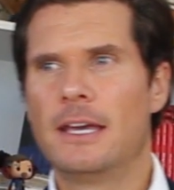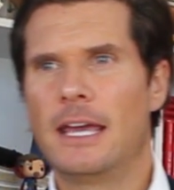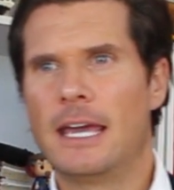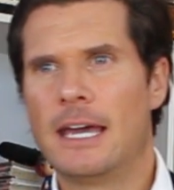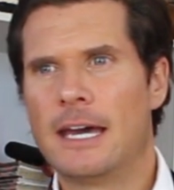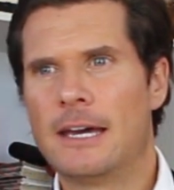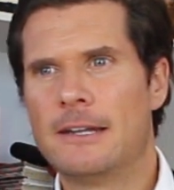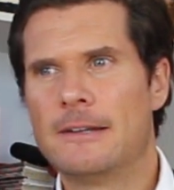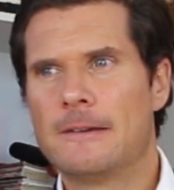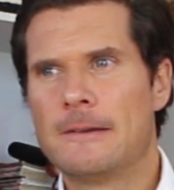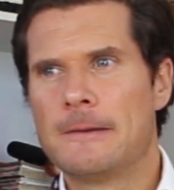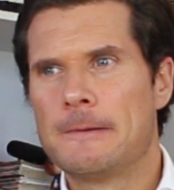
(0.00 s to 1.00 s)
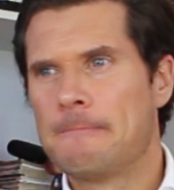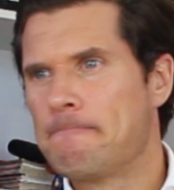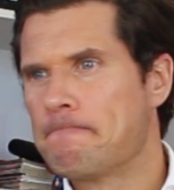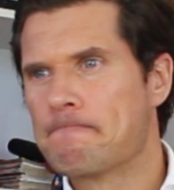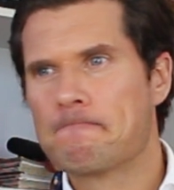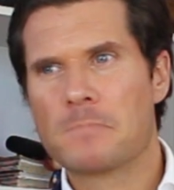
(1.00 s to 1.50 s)
And
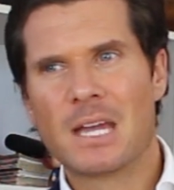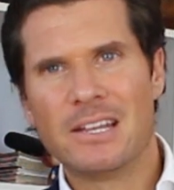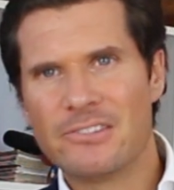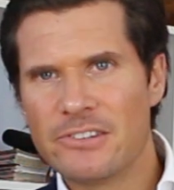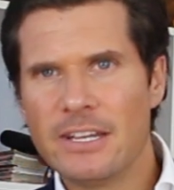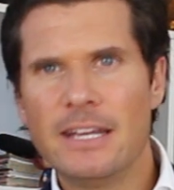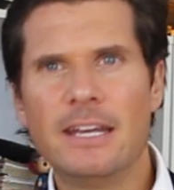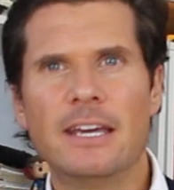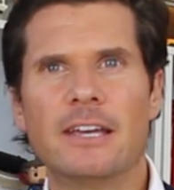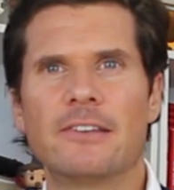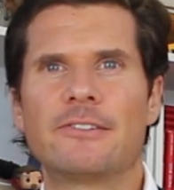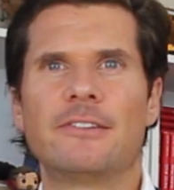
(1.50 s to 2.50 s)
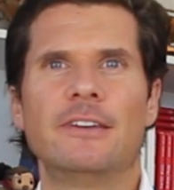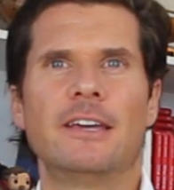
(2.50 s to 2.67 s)
it's tedious.